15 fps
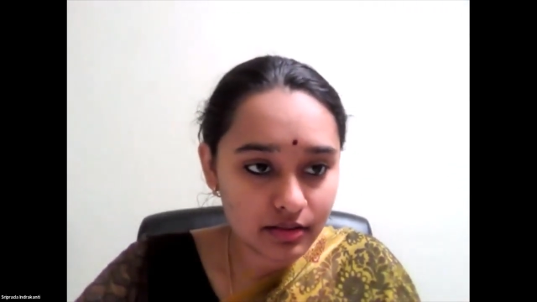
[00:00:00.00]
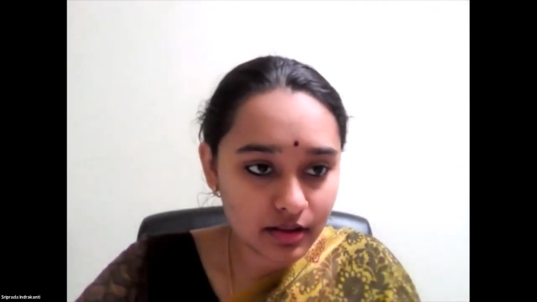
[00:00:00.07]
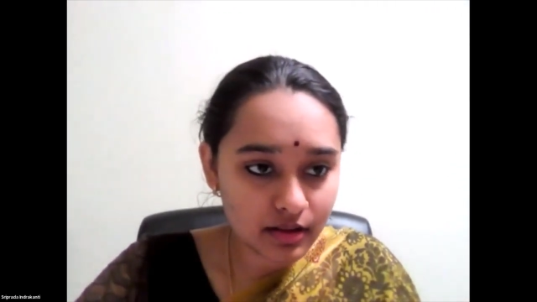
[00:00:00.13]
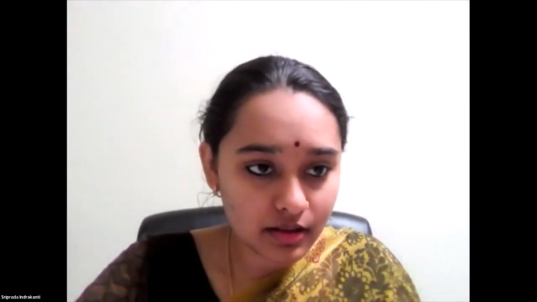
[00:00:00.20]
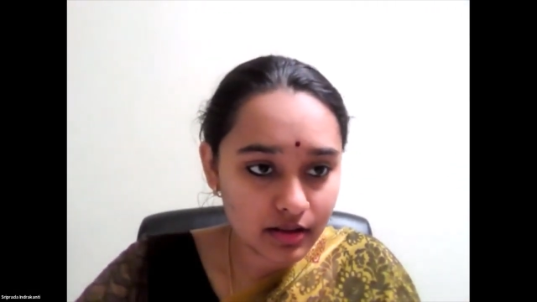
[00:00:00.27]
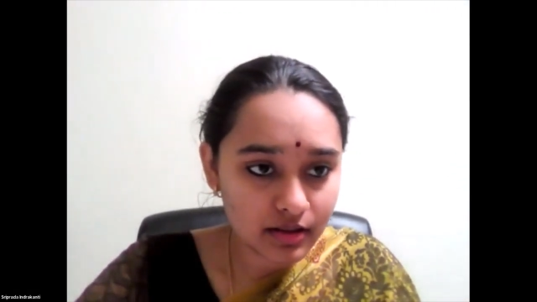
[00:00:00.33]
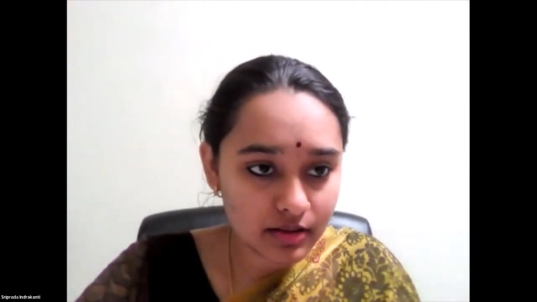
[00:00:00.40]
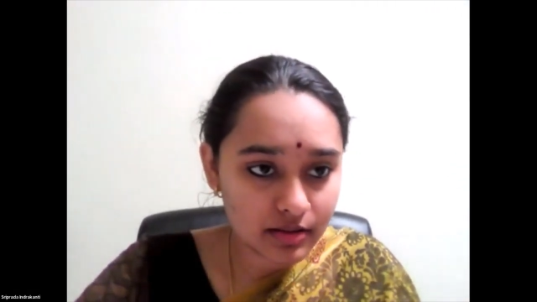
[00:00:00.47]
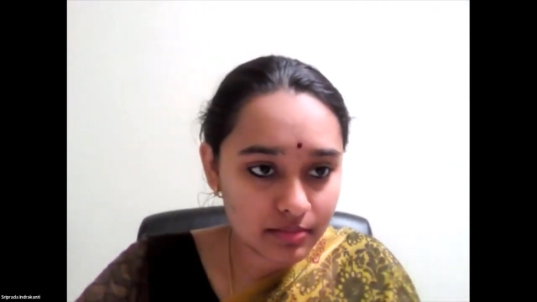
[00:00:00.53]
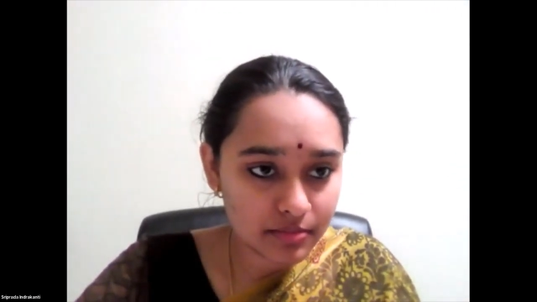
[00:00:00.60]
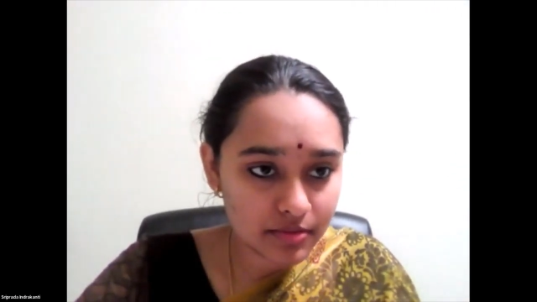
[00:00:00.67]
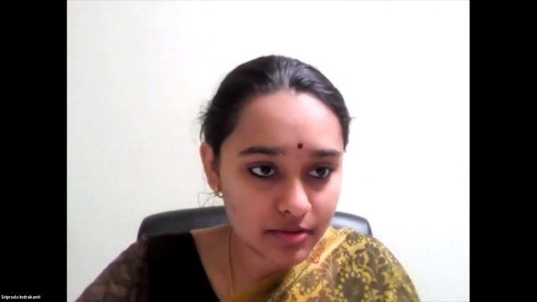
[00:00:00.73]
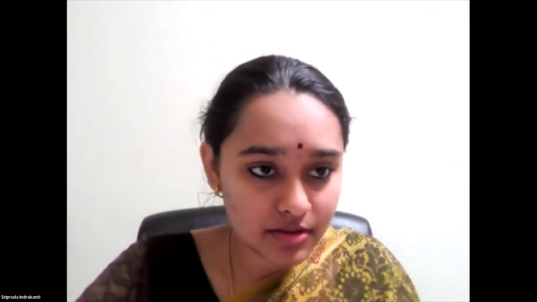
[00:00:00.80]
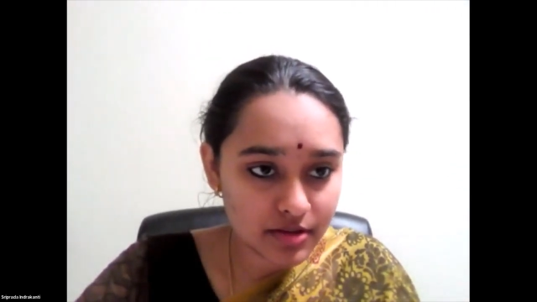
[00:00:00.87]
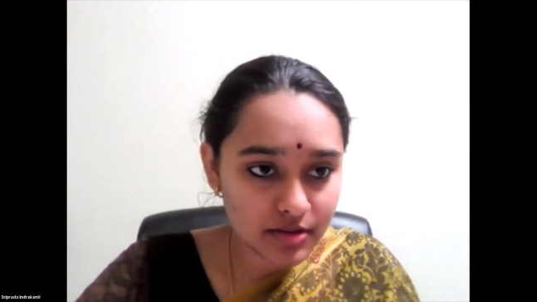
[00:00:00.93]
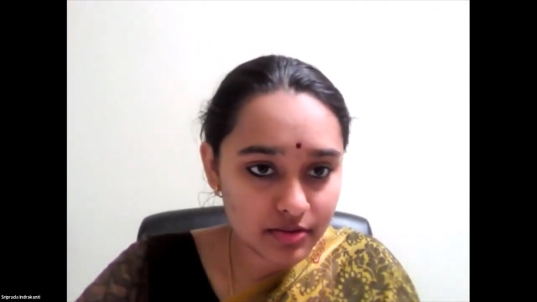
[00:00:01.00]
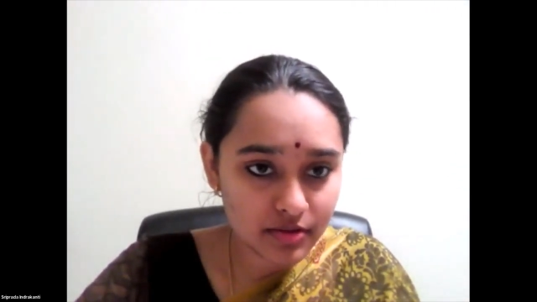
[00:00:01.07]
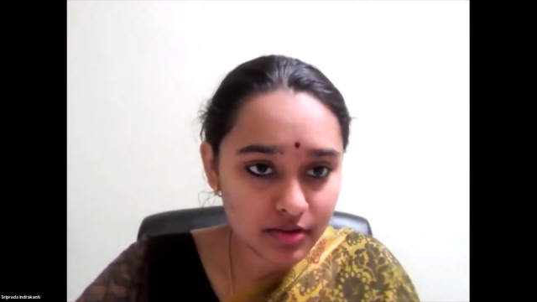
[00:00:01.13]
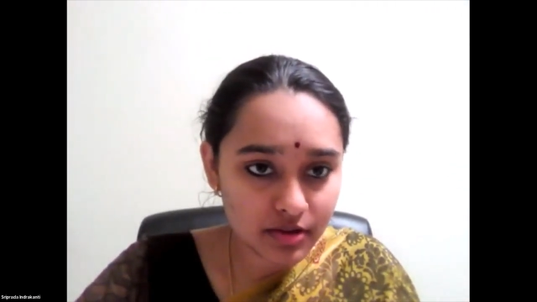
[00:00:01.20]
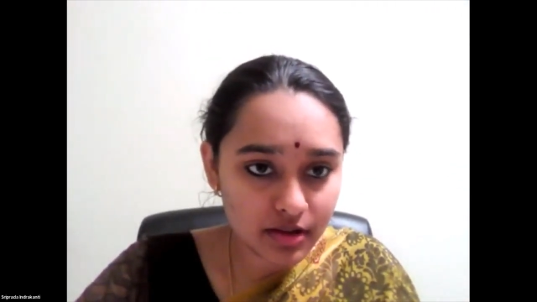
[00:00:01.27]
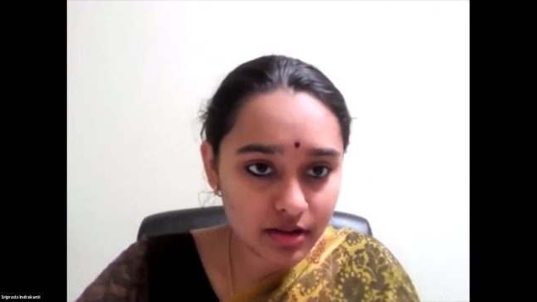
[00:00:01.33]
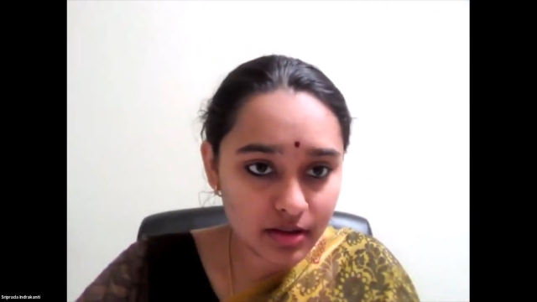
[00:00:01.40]
Okay, most
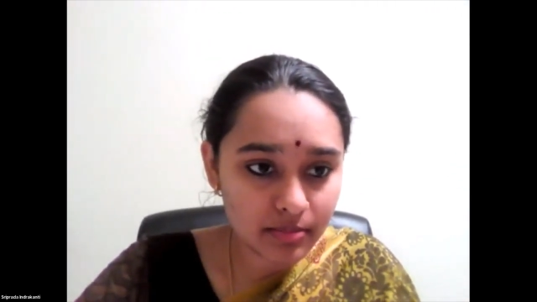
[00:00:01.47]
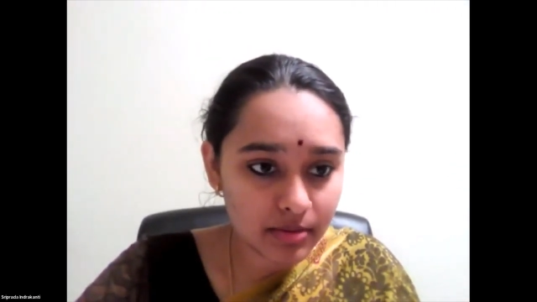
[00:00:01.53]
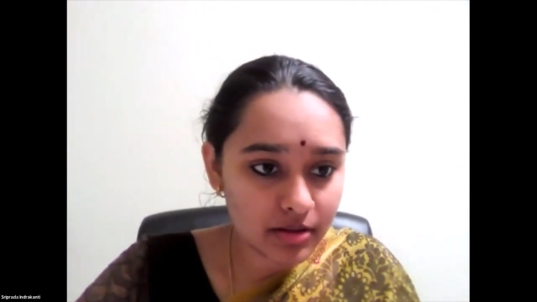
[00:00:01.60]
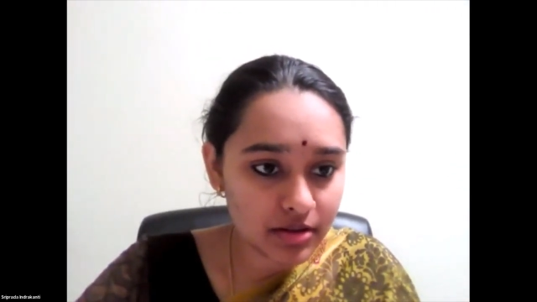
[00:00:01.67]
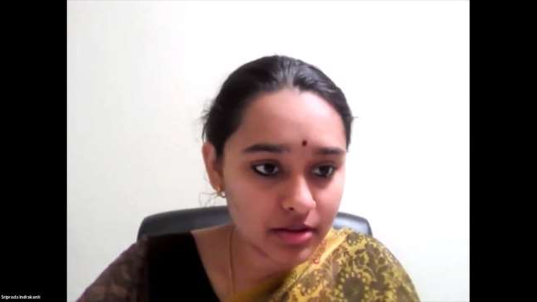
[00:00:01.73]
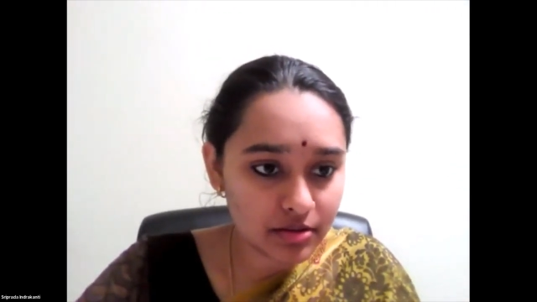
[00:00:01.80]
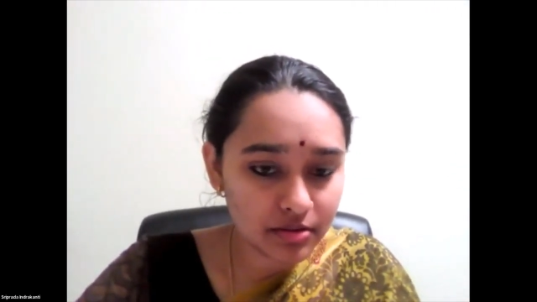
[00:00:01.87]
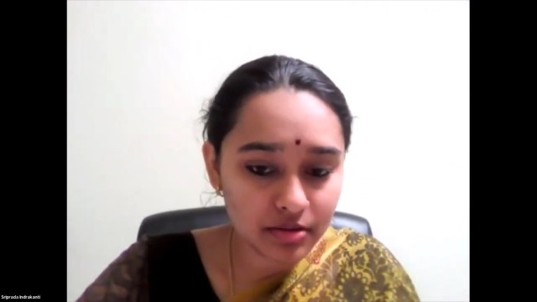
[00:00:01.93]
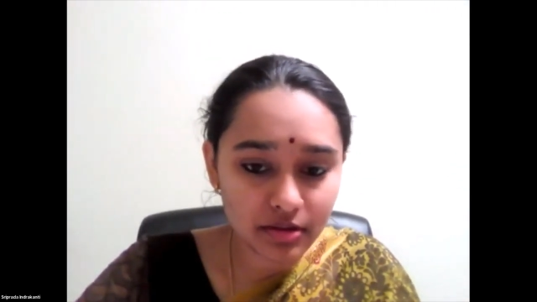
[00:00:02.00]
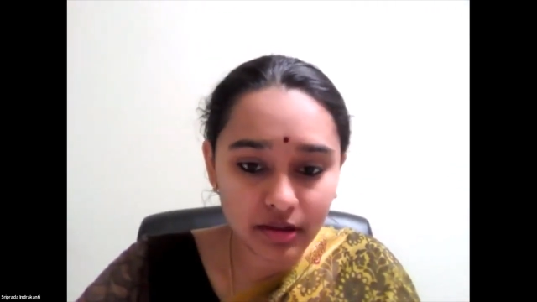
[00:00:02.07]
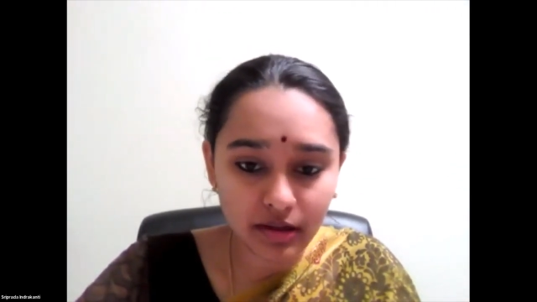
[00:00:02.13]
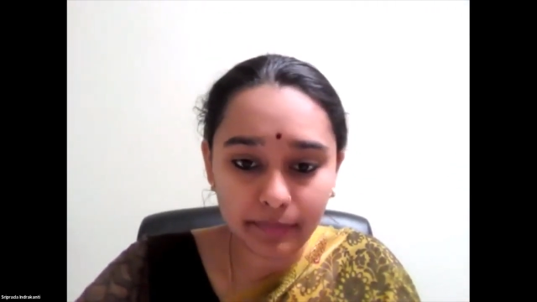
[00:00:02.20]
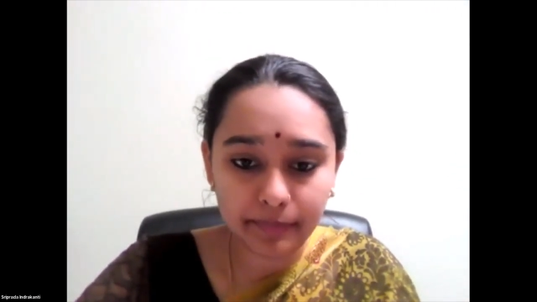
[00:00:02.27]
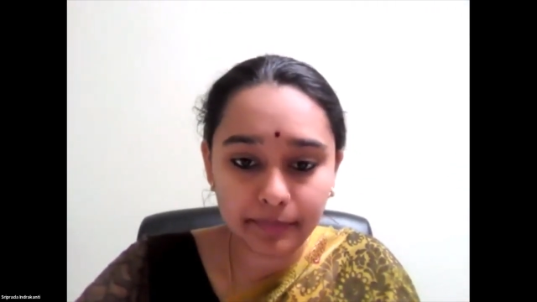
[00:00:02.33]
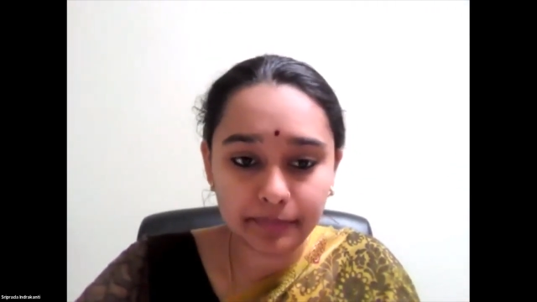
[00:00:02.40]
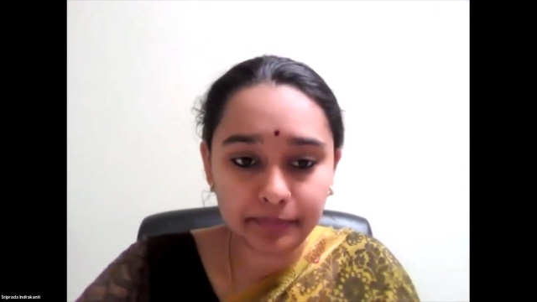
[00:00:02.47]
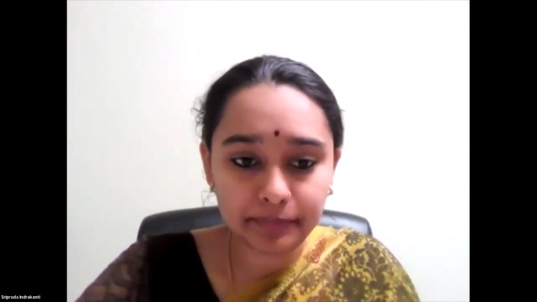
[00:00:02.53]
of you are able to. Okay.